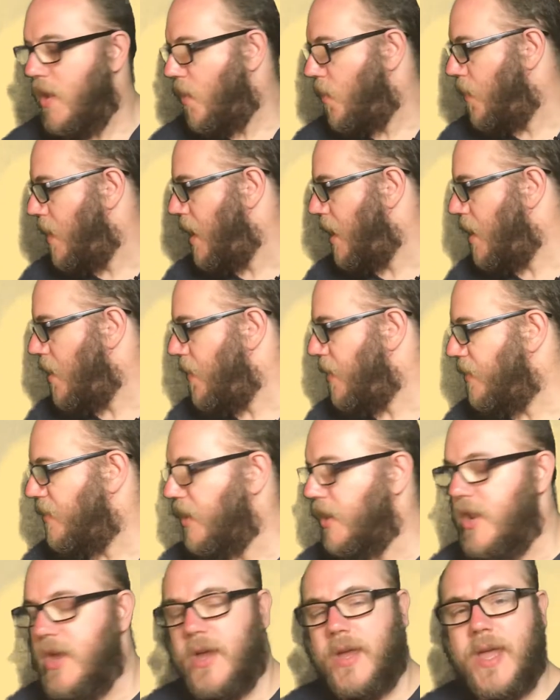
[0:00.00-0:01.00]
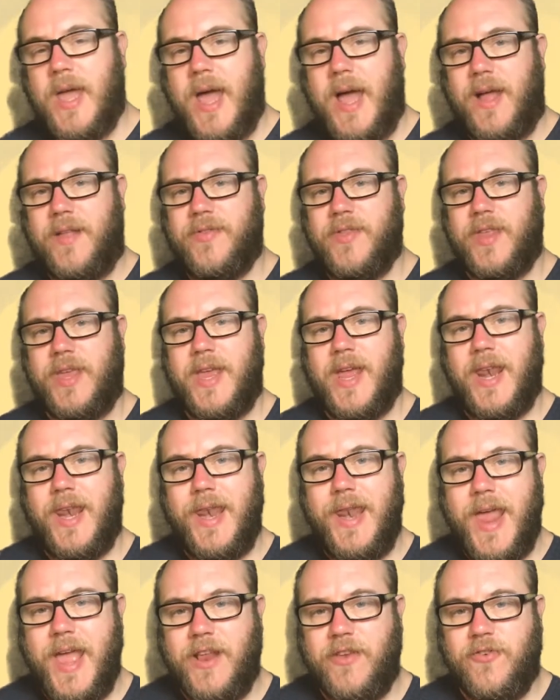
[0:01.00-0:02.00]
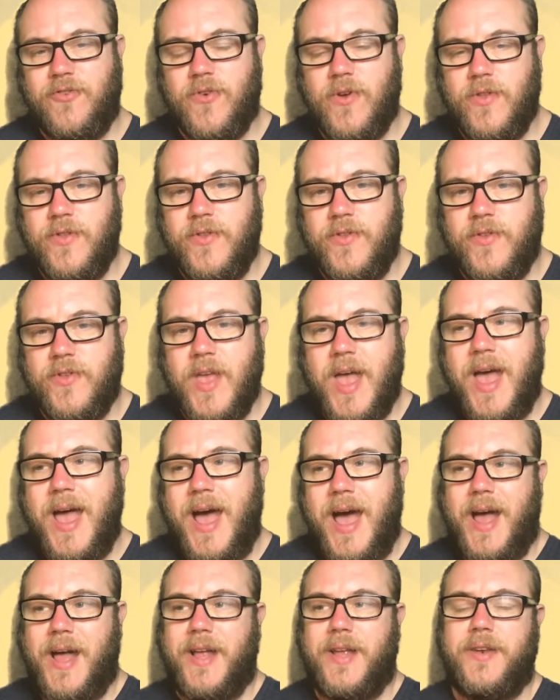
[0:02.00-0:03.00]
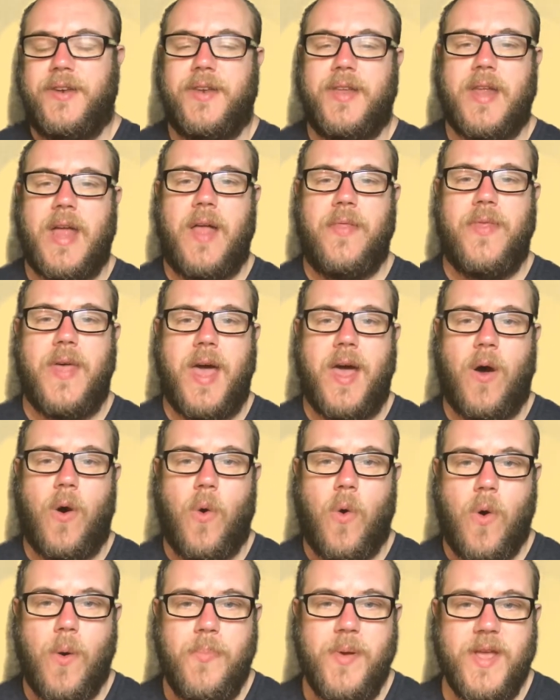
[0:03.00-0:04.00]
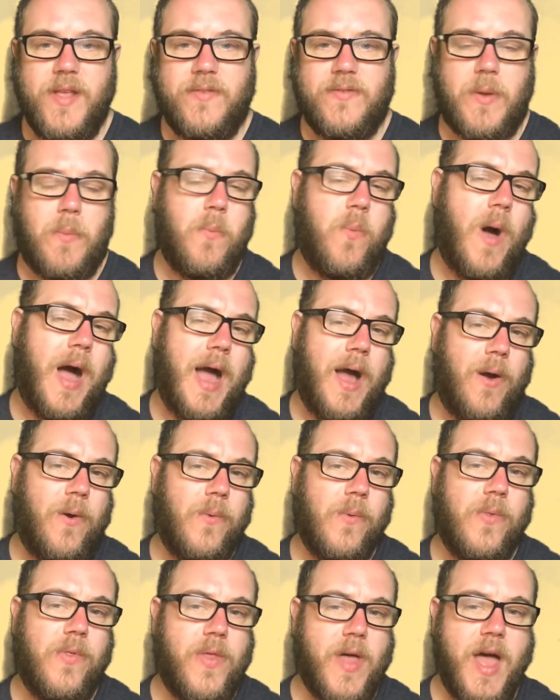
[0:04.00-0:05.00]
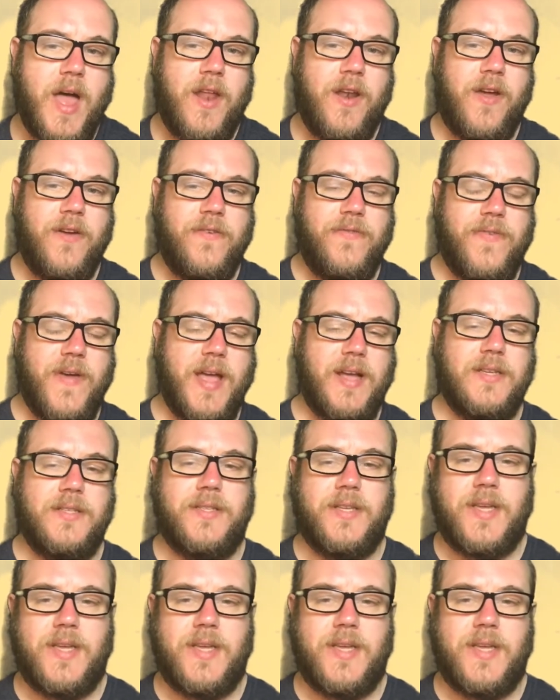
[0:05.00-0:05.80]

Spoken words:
We're going to look at the electrons and their orbits and how that affects the